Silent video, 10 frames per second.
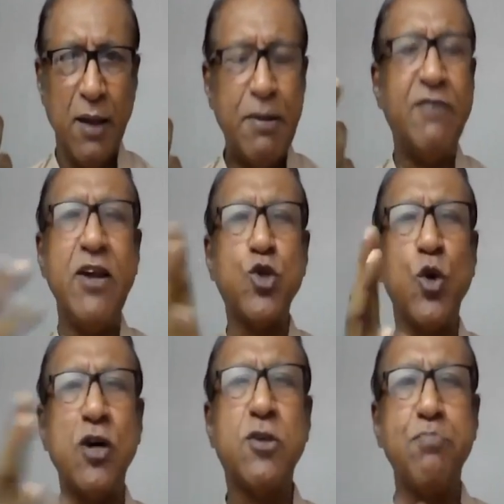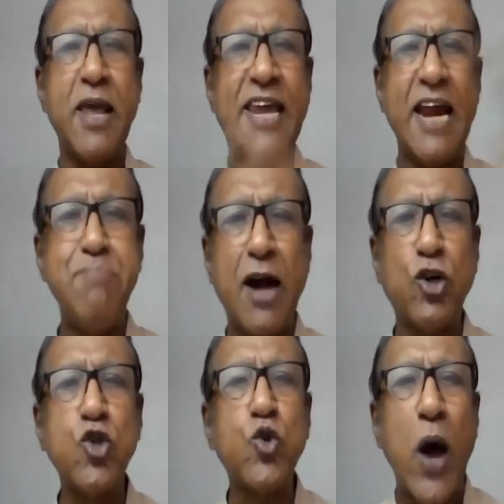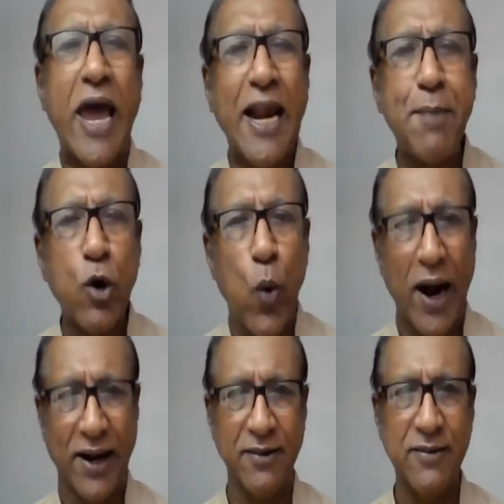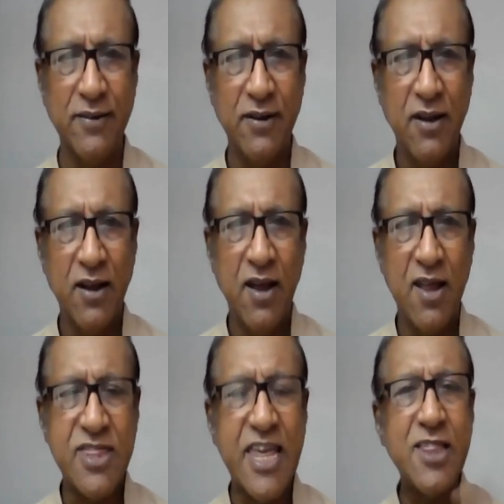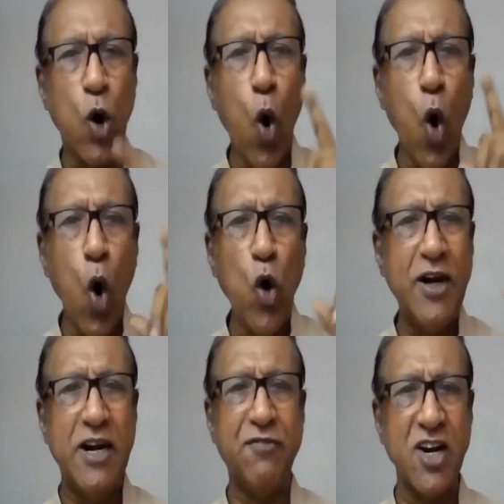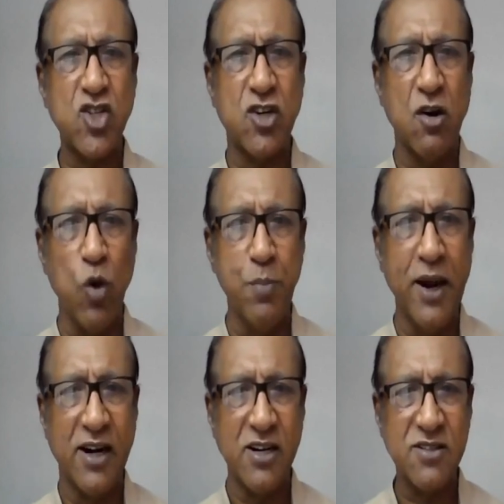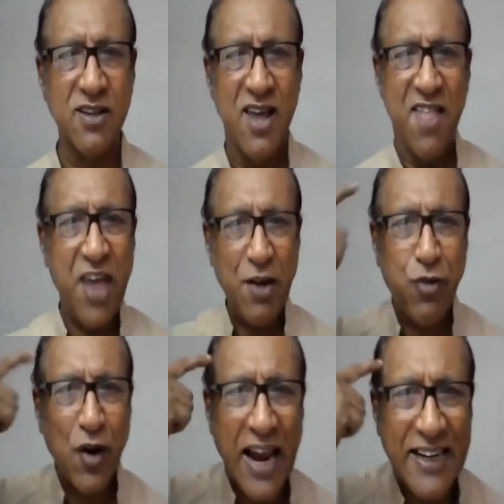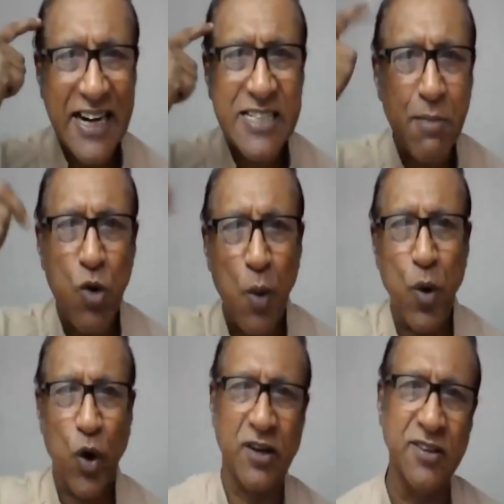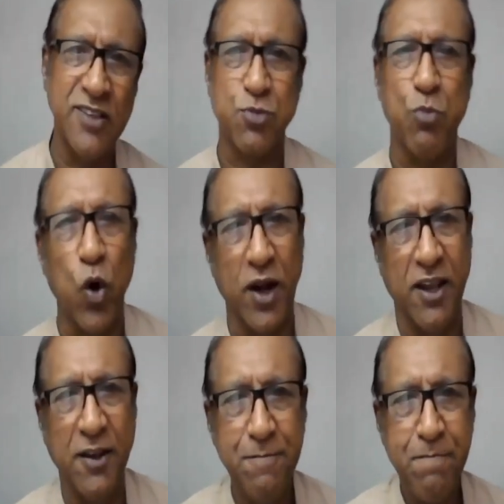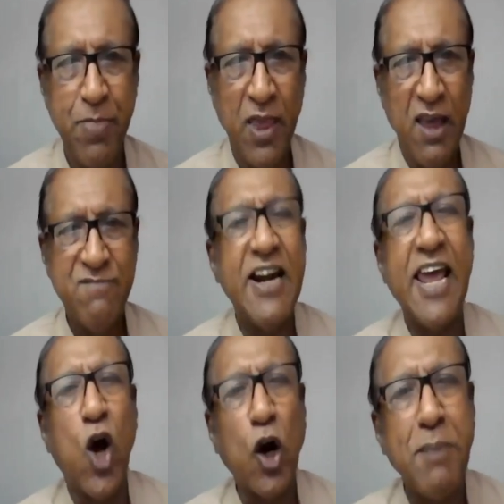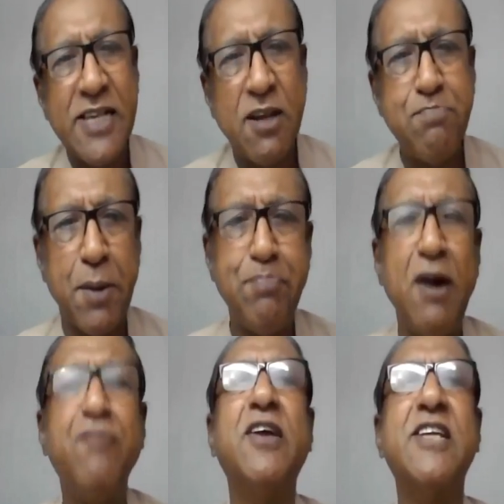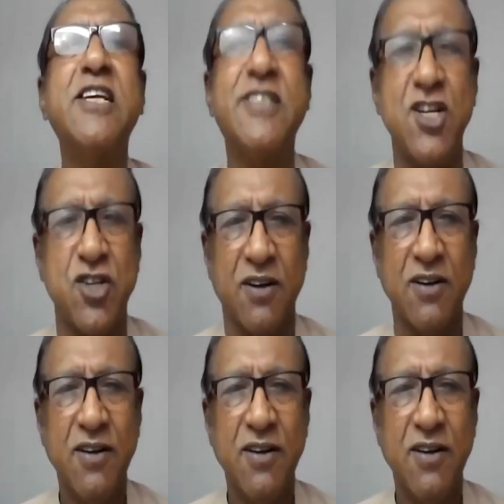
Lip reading: But we should not simply get back to square number one. Think the old definition of obedience. Therefore, I did some homework this morning when I got myself prepared for this session.